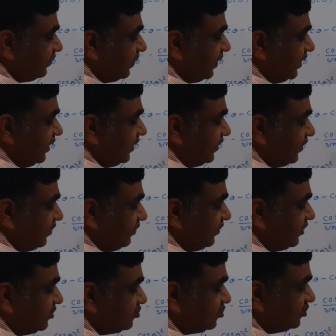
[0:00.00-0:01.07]
and in
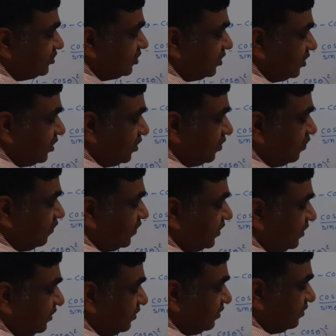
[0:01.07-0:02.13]
denomination
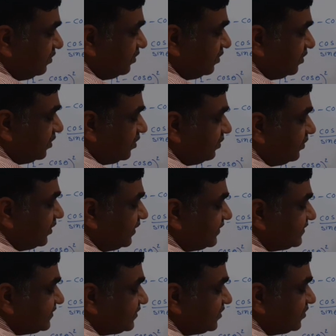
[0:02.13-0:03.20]
1
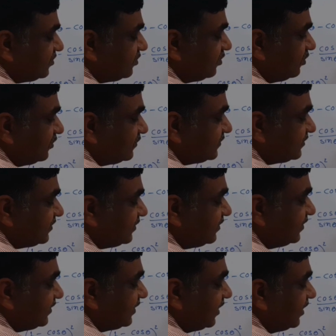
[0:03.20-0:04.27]
plus cos
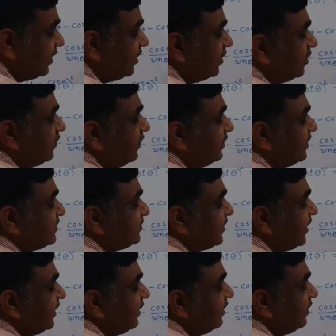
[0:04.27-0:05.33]
theta, which is
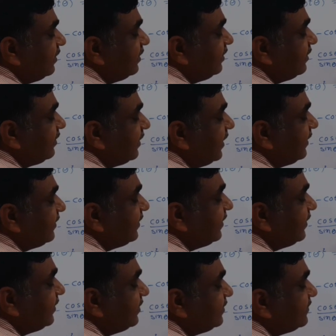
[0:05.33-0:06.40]
my right
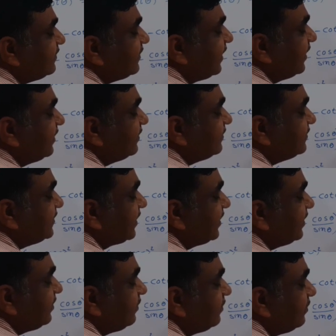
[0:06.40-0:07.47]
hand side. Check
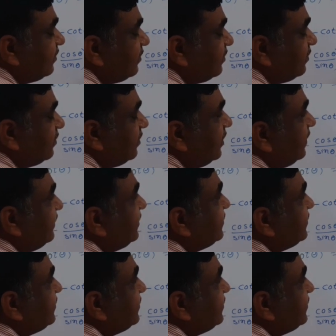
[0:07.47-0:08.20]
it. Is it